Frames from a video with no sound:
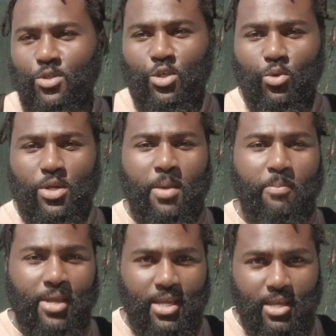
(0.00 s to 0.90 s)
new
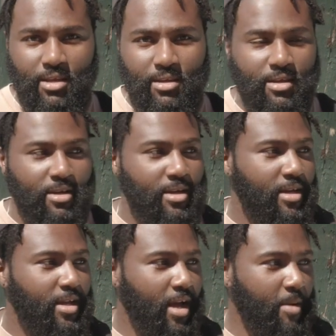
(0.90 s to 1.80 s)
EP
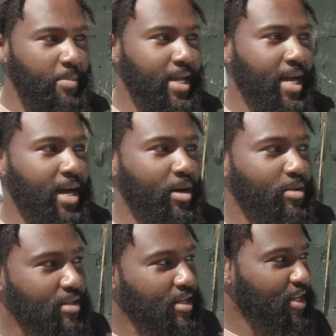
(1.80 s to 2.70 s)
coming
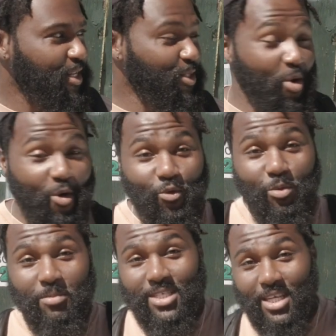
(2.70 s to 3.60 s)
out. It's called
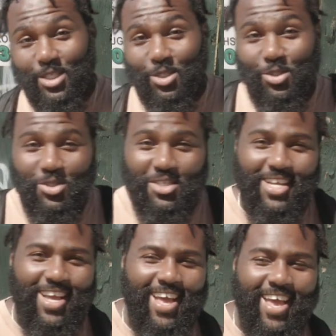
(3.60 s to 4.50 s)
Room Essentials.
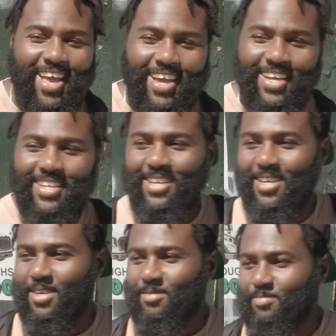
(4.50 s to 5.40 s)
And
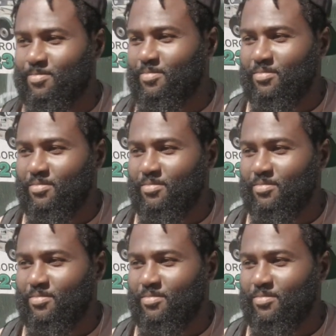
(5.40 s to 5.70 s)
long